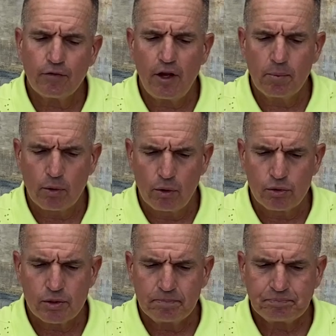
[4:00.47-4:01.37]
of
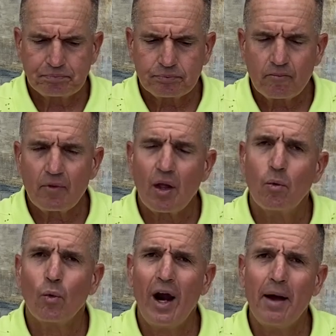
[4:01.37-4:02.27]
Hebrews
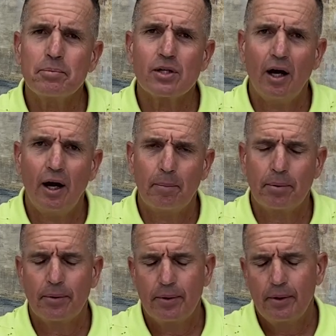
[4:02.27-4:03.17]
wraps up
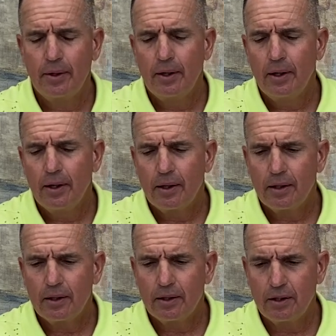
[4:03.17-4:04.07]

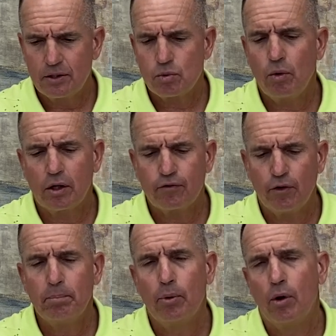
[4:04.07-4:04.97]
this
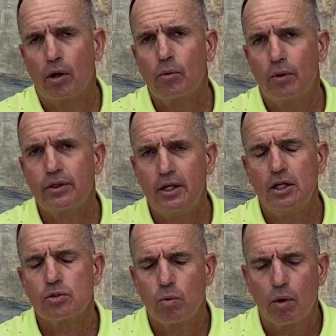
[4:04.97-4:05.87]
wonderful book with
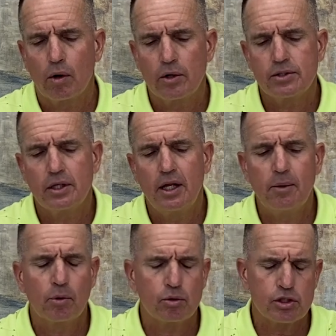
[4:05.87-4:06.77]
these words in
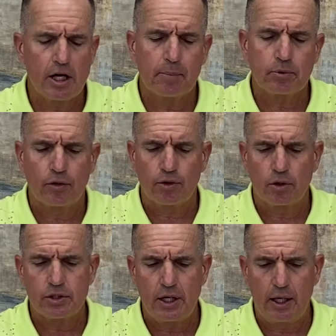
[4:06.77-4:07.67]
Hebrews chapter
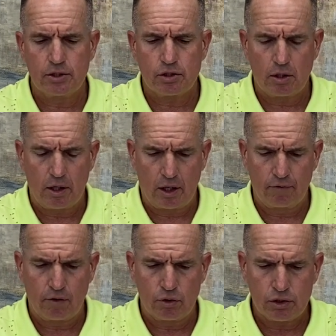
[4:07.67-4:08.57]
13, starting at
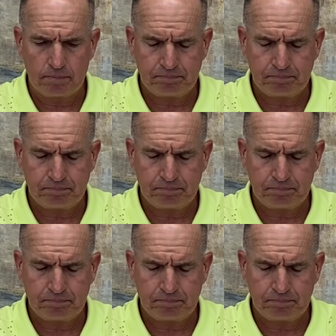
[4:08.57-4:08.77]
verse